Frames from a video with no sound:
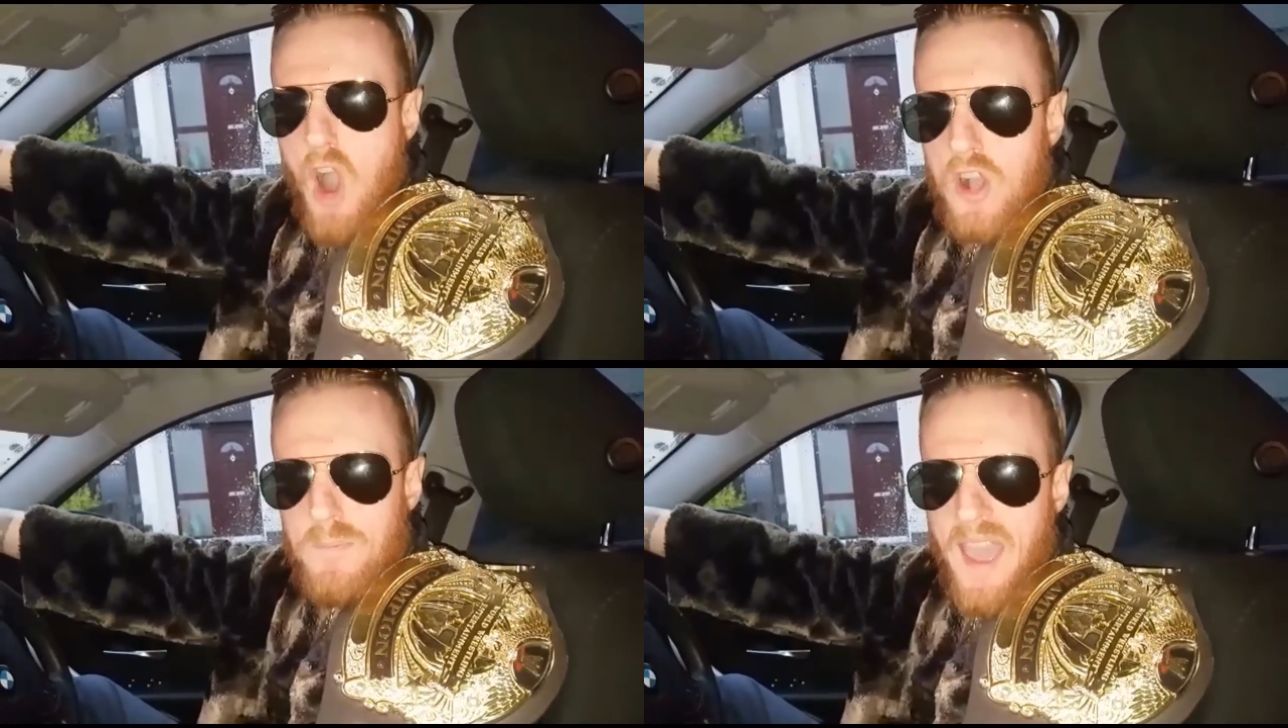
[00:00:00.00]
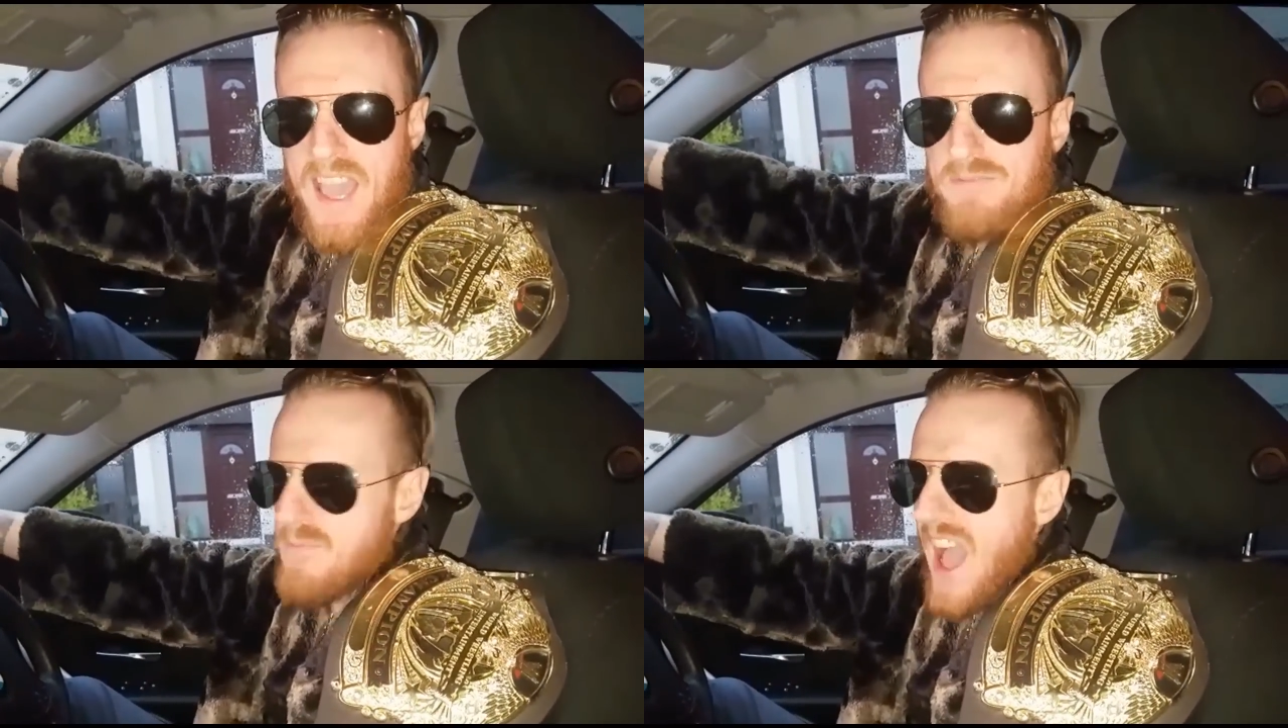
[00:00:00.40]

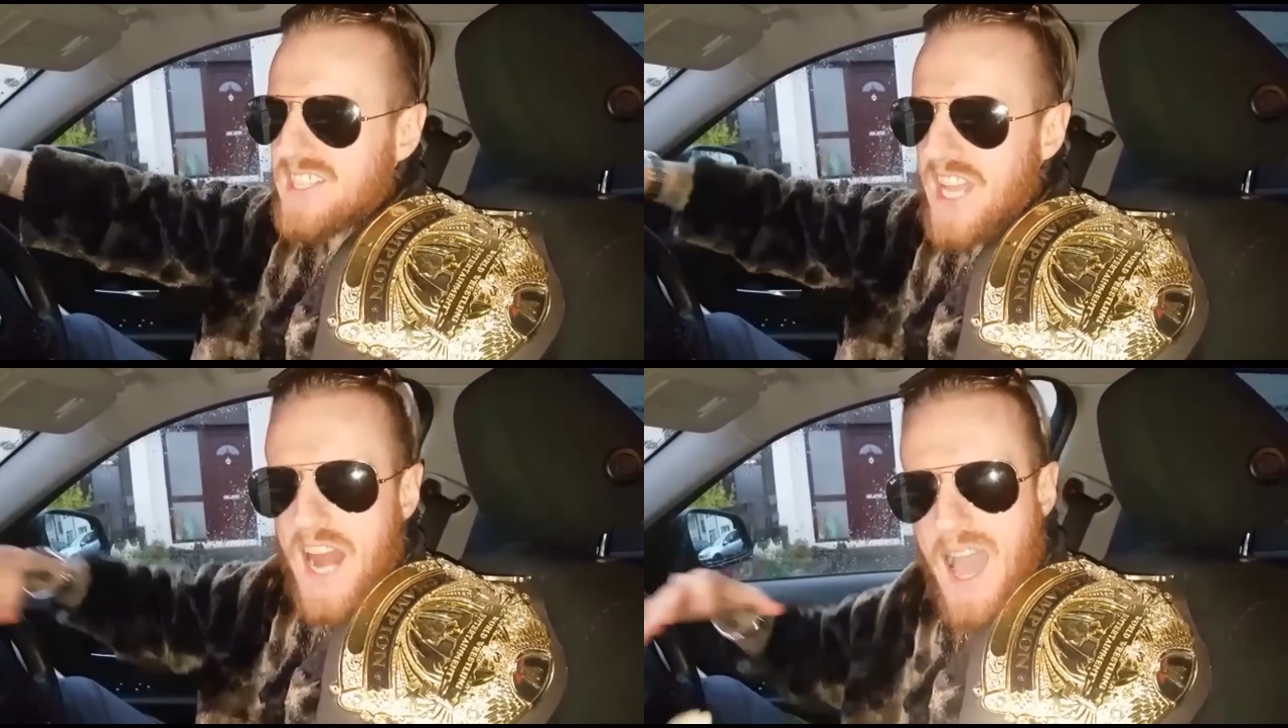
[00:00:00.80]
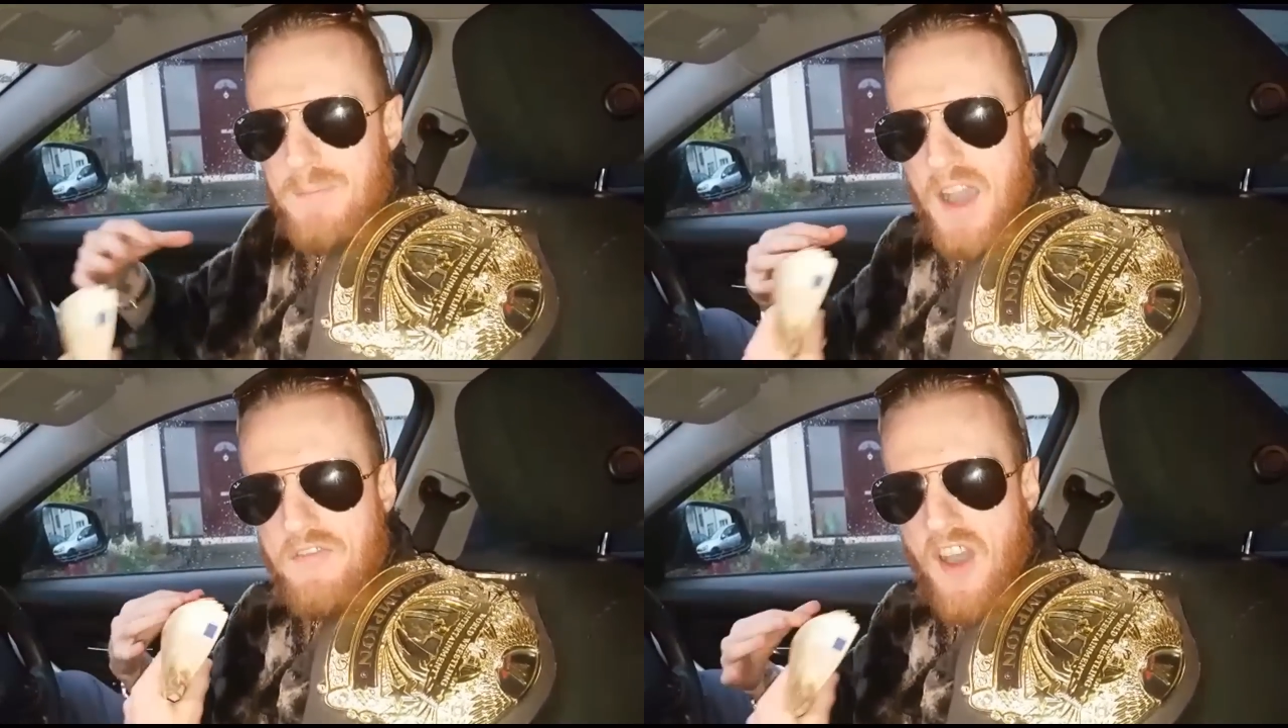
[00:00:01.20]
rugby, wrestling,
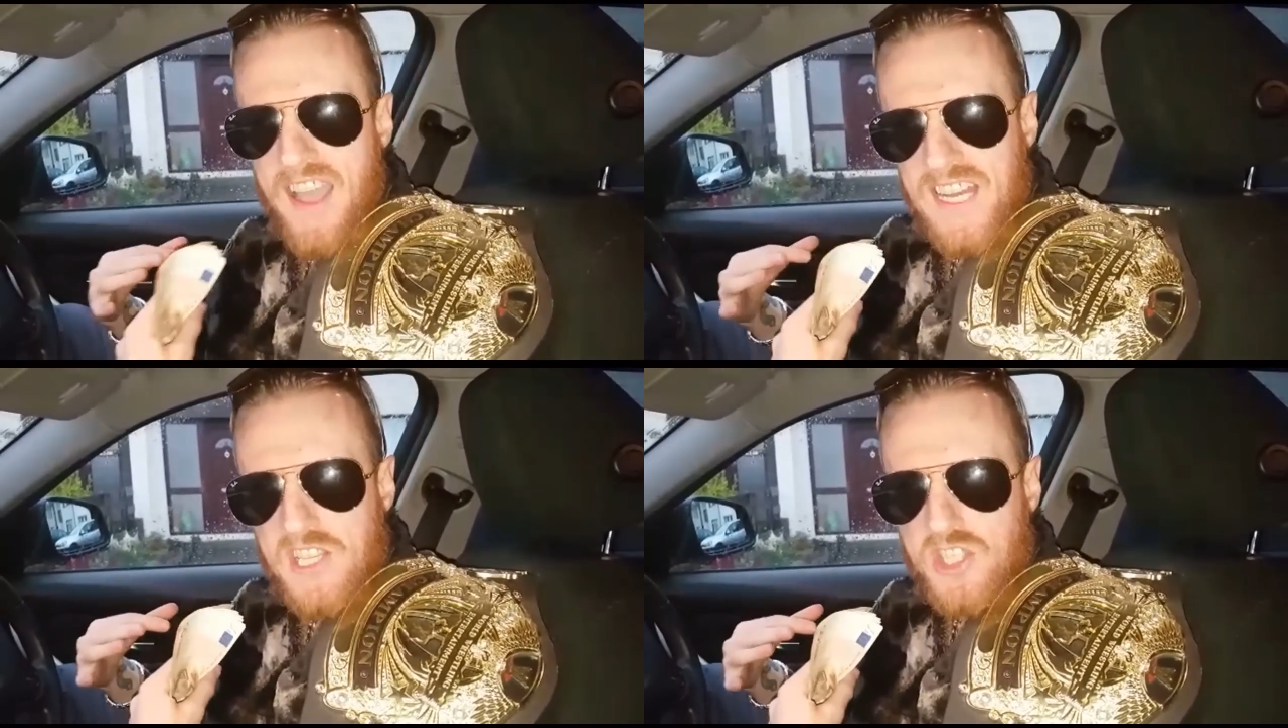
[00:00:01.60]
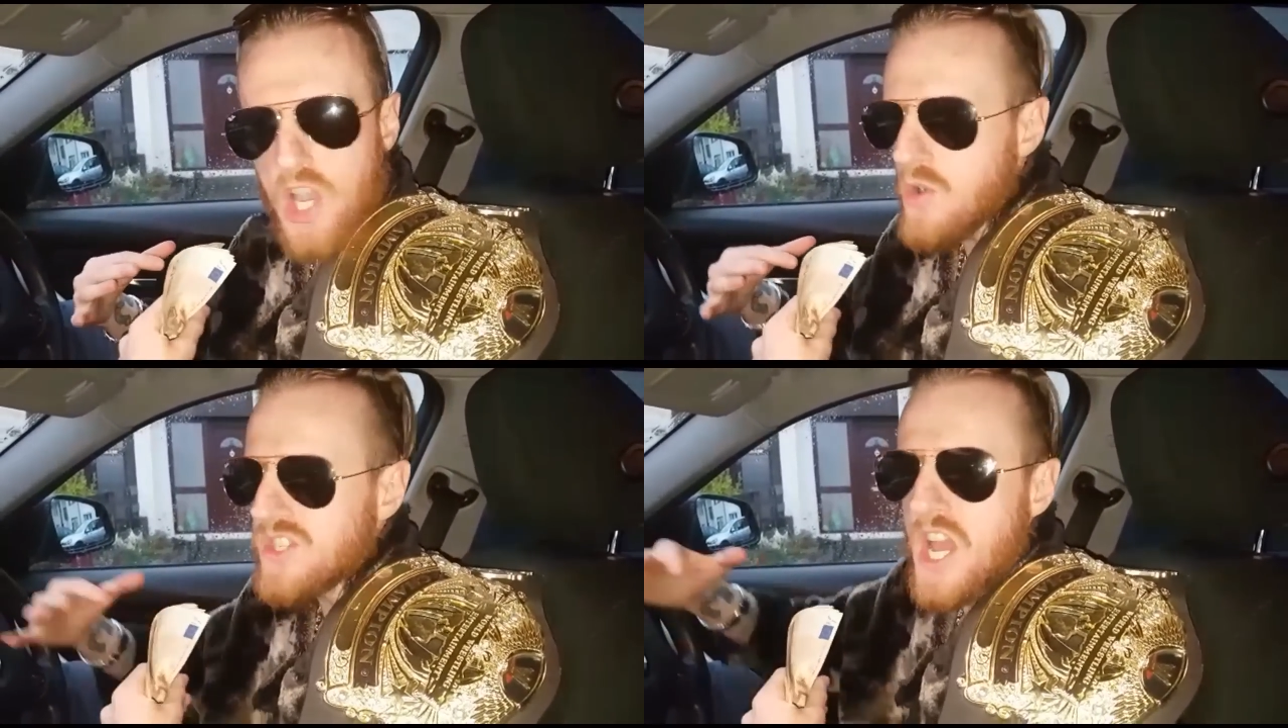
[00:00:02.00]
I'm a finely
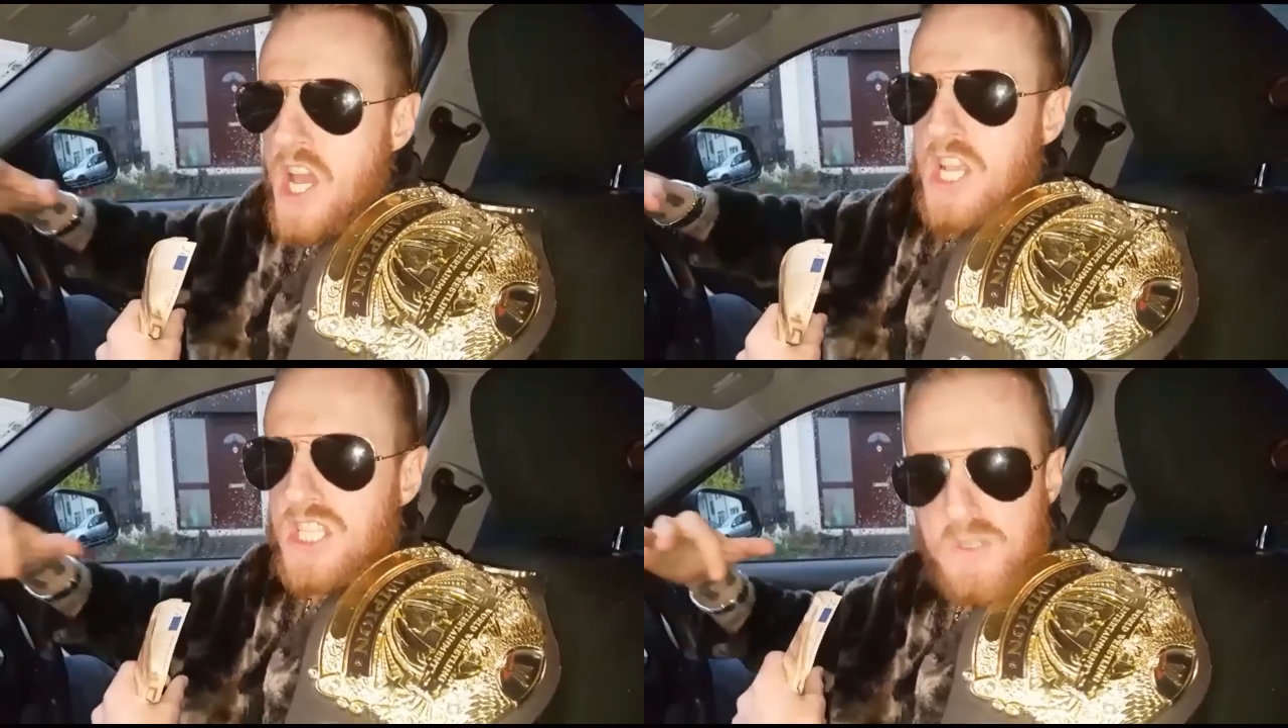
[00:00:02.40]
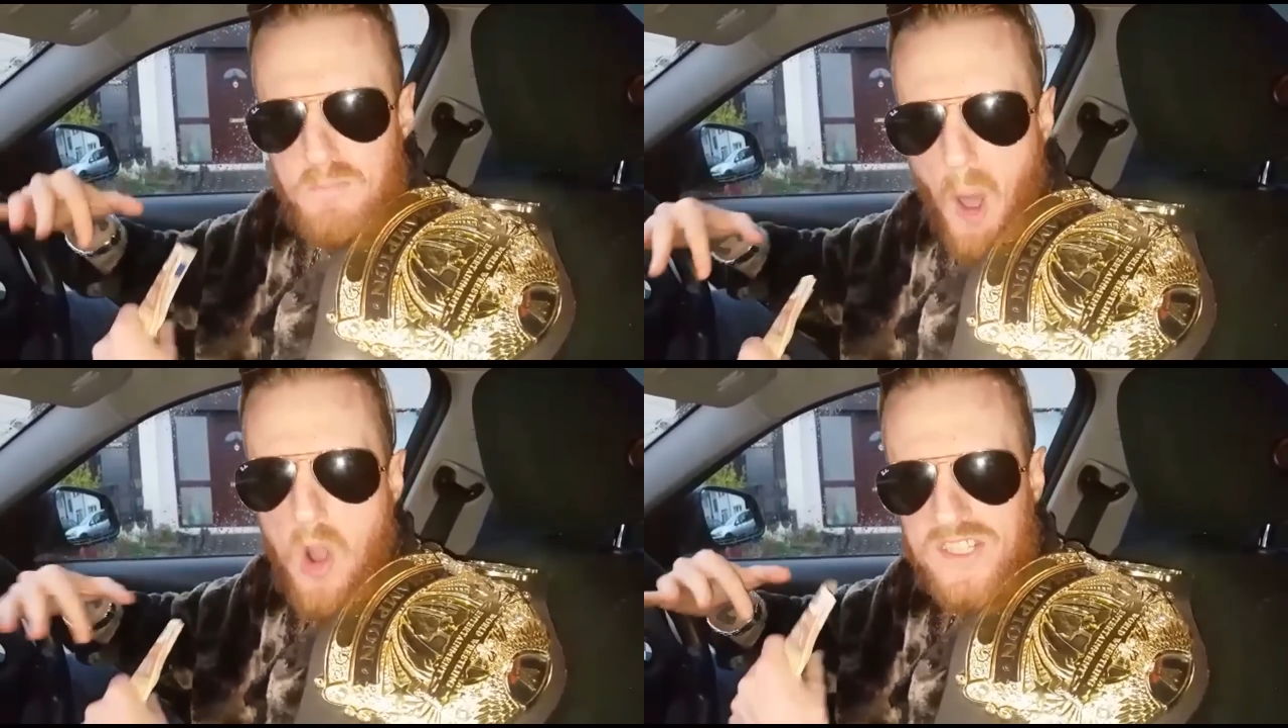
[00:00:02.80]
tuned
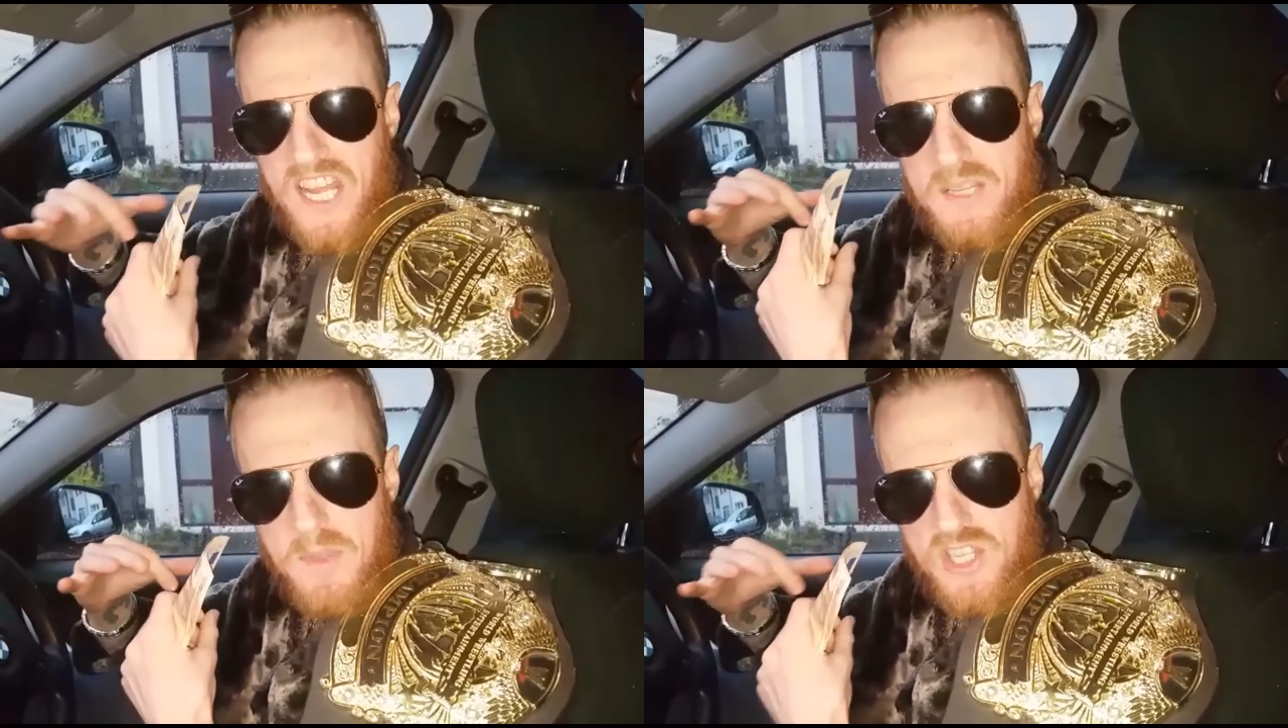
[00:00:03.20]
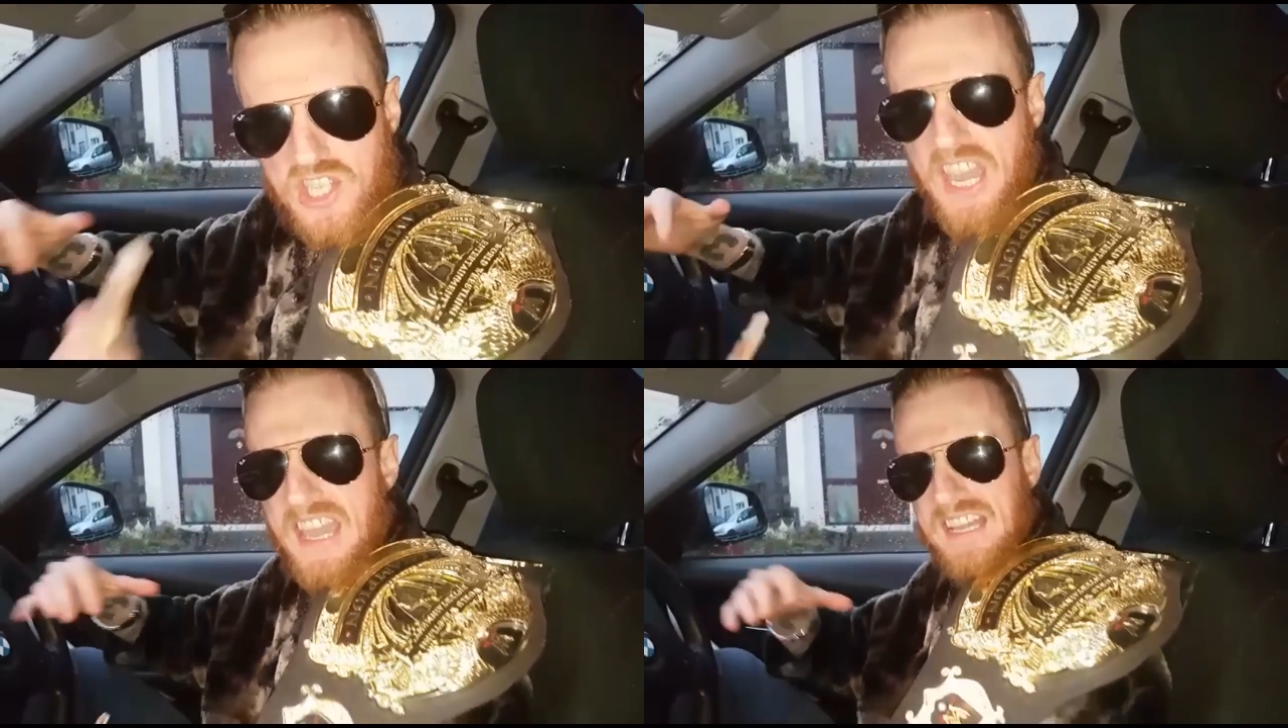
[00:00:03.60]
sporting
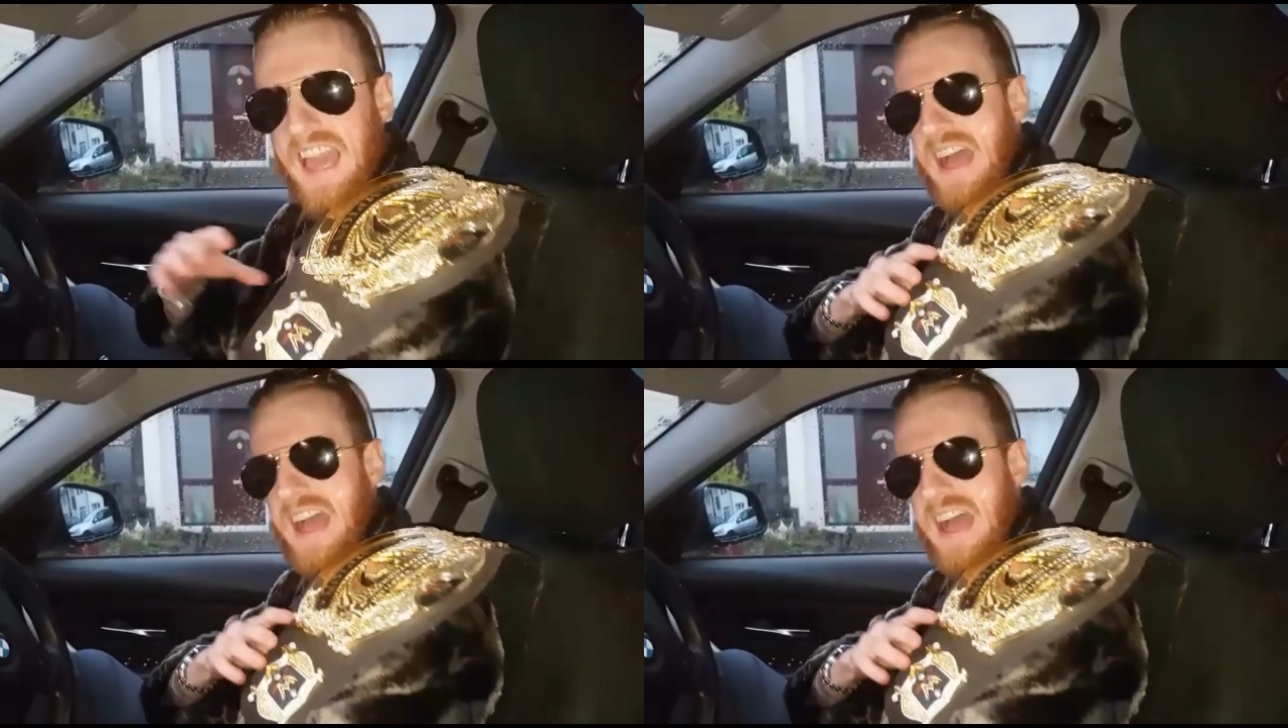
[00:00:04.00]
machine,